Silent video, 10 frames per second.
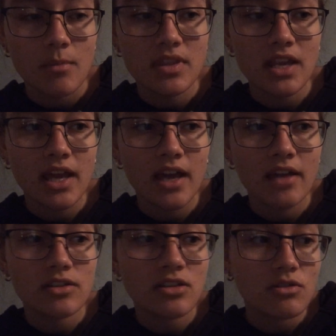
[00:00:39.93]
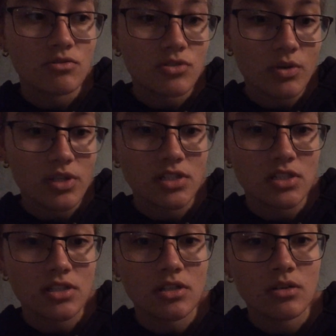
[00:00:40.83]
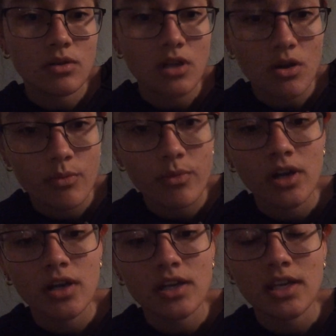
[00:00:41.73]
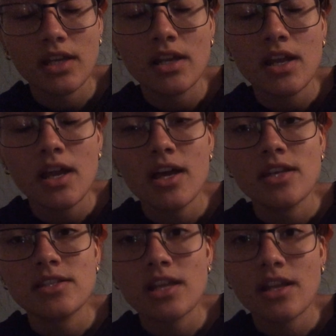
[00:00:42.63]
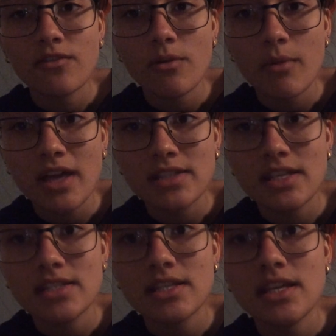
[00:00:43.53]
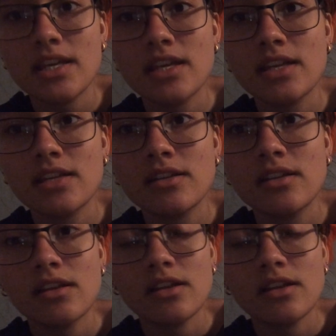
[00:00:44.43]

but then I had you know chores to do and homework and studying for my SAT, and